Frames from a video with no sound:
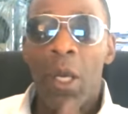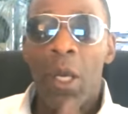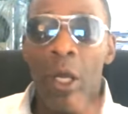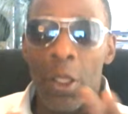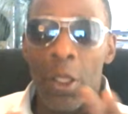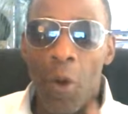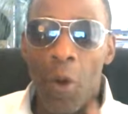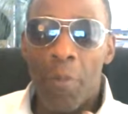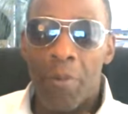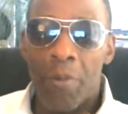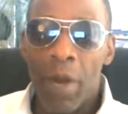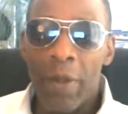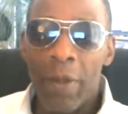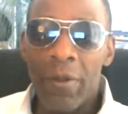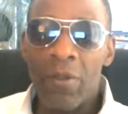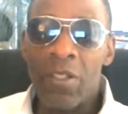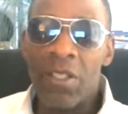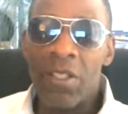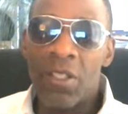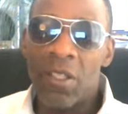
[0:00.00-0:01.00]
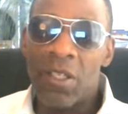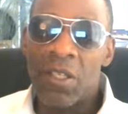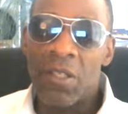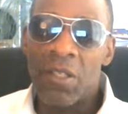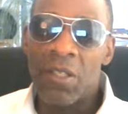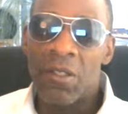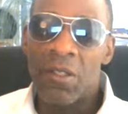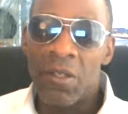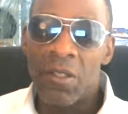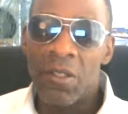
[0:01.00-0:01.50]
Though brothers and
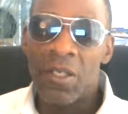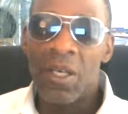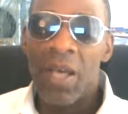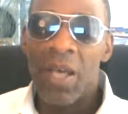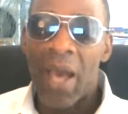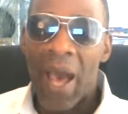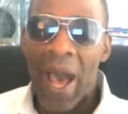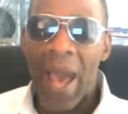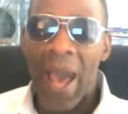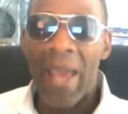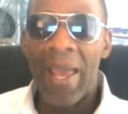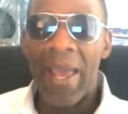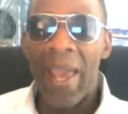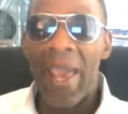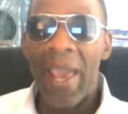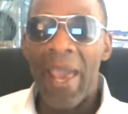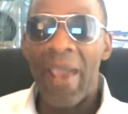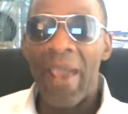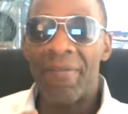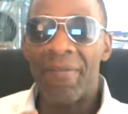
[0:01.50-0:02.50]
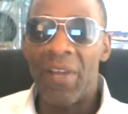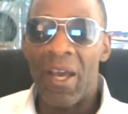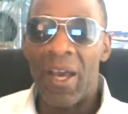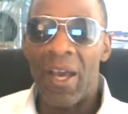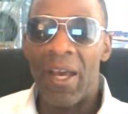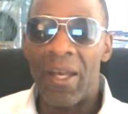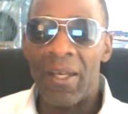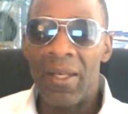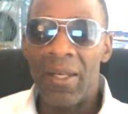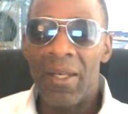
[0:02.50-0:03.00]
sisters, I have
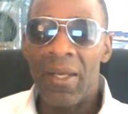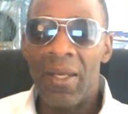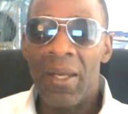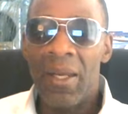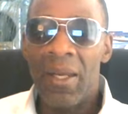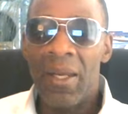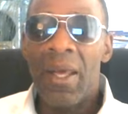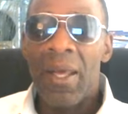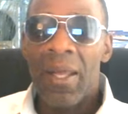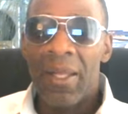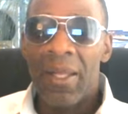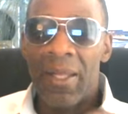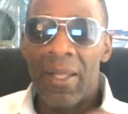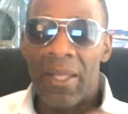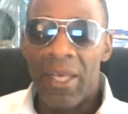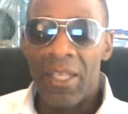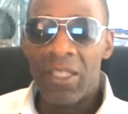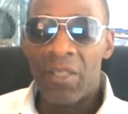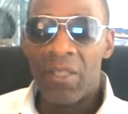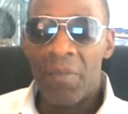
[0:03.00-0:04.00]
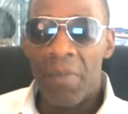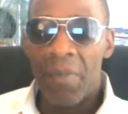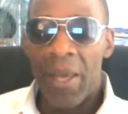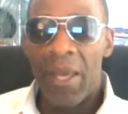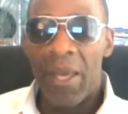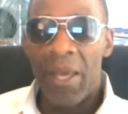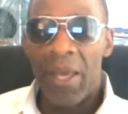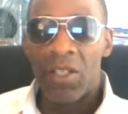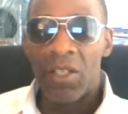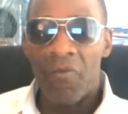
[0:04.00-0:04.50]
none, this
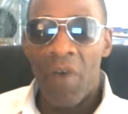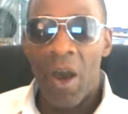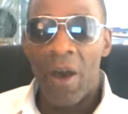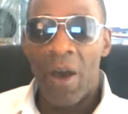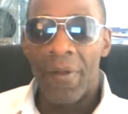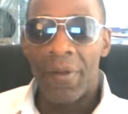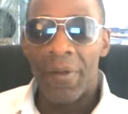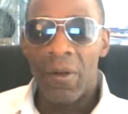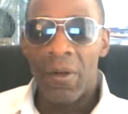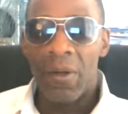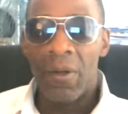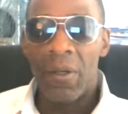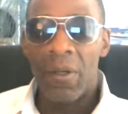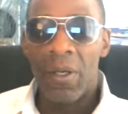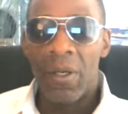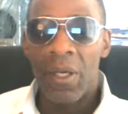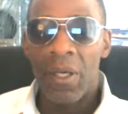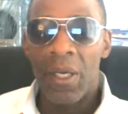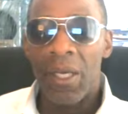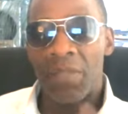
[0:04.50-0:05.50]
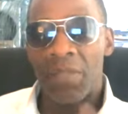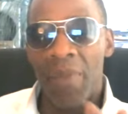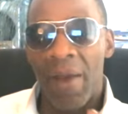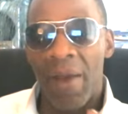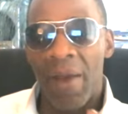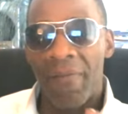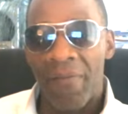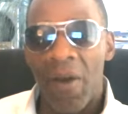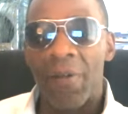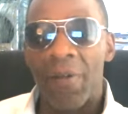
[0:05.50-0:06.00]
man's father is
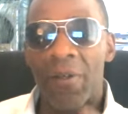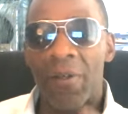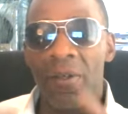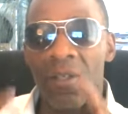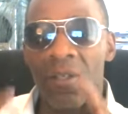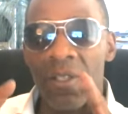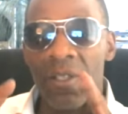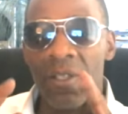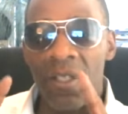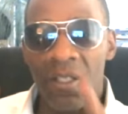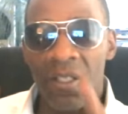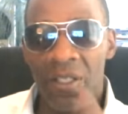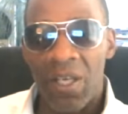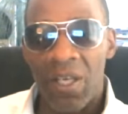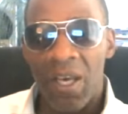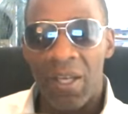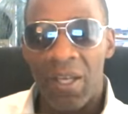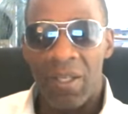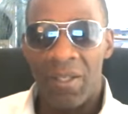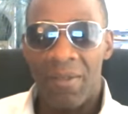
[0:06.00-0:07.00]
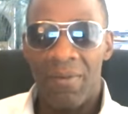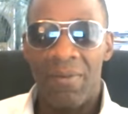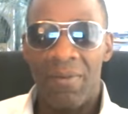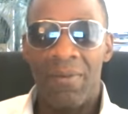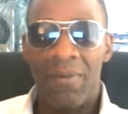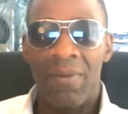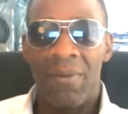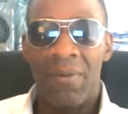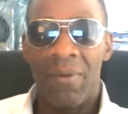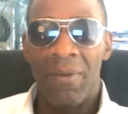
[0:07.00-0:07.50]
my father's son.
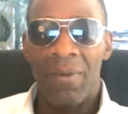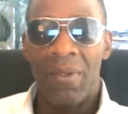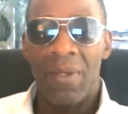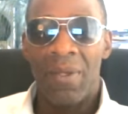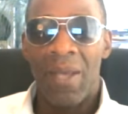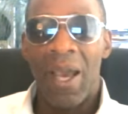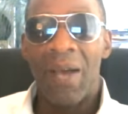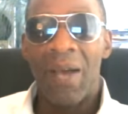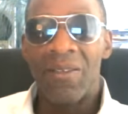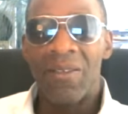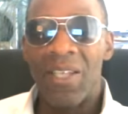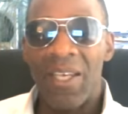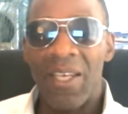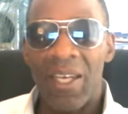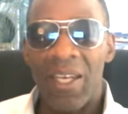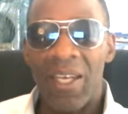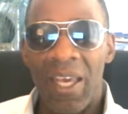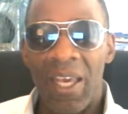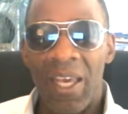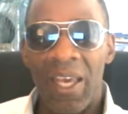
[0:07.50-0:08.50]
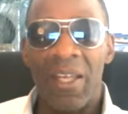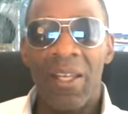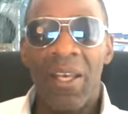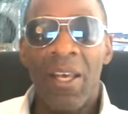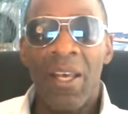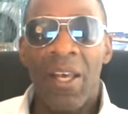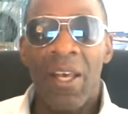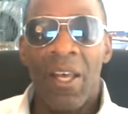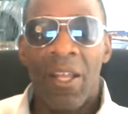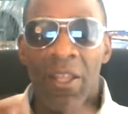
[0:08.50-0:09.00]
I'll say it again.
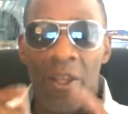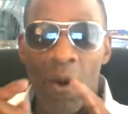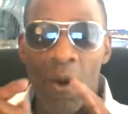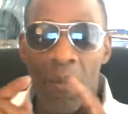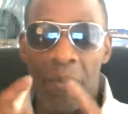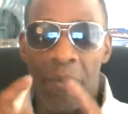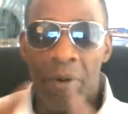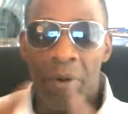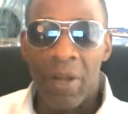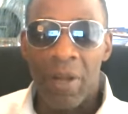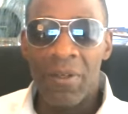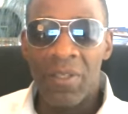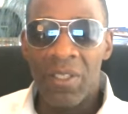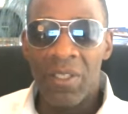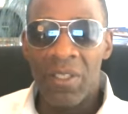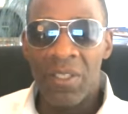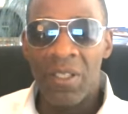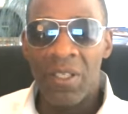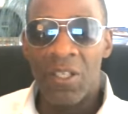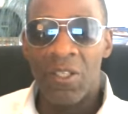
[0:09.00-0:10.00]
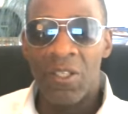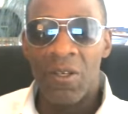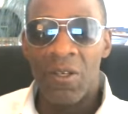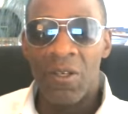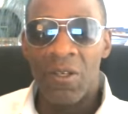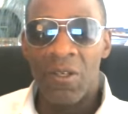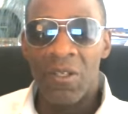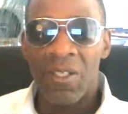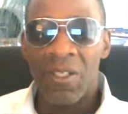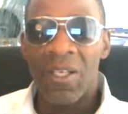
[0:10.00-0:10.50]
Though brothers and
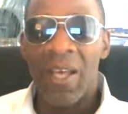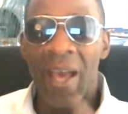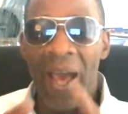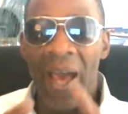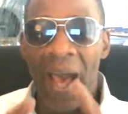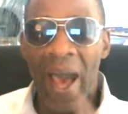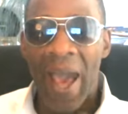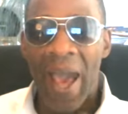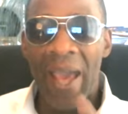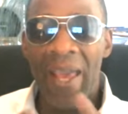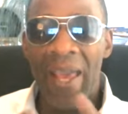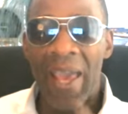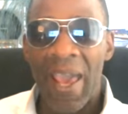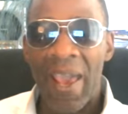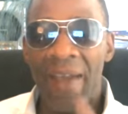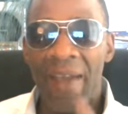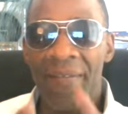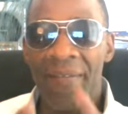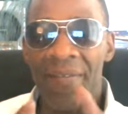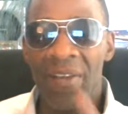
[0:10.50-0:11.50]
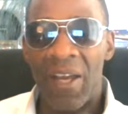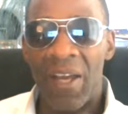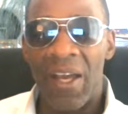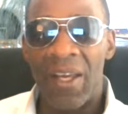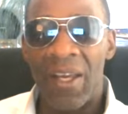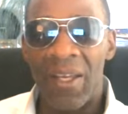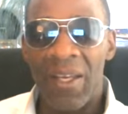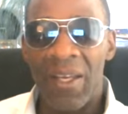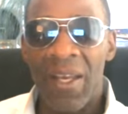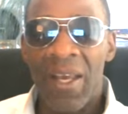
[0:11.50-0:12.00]
sisters, I have
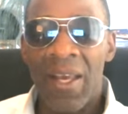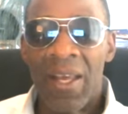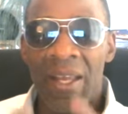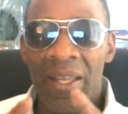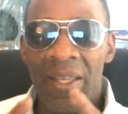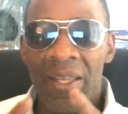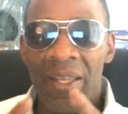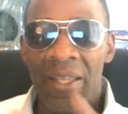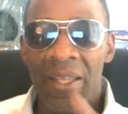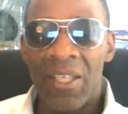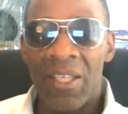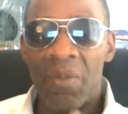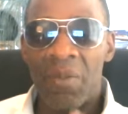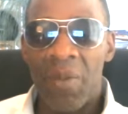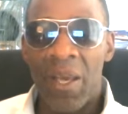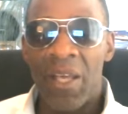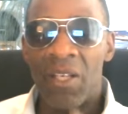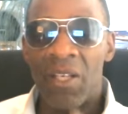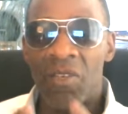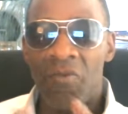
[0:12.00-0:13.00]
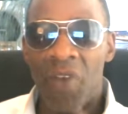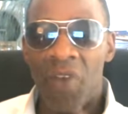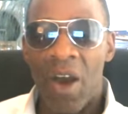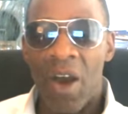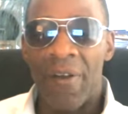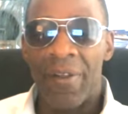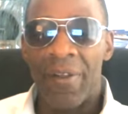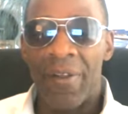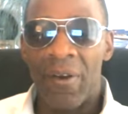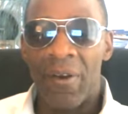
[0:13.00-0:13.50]
none. This man's
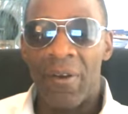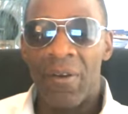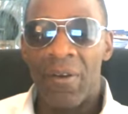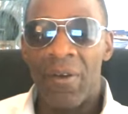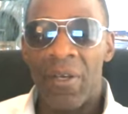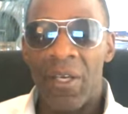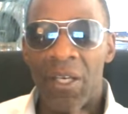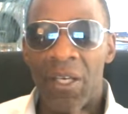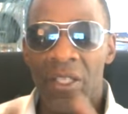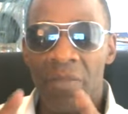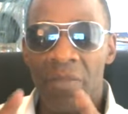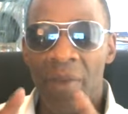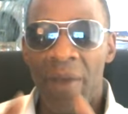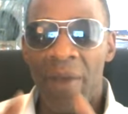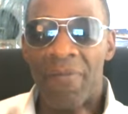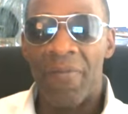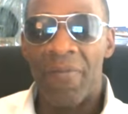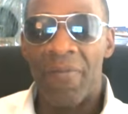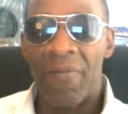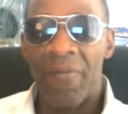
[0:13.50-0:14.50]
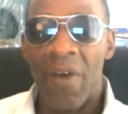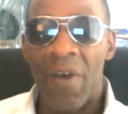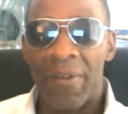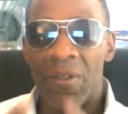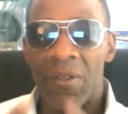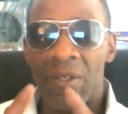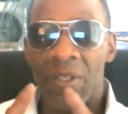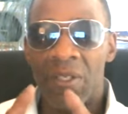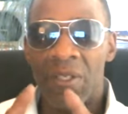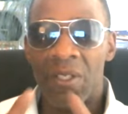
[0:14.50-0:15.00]
father is my
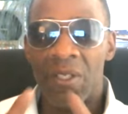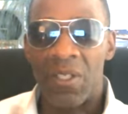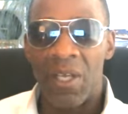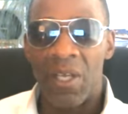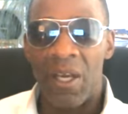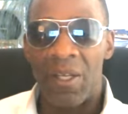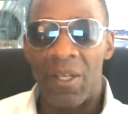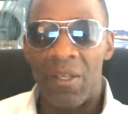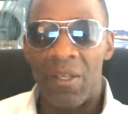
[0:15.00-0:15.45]
father's son.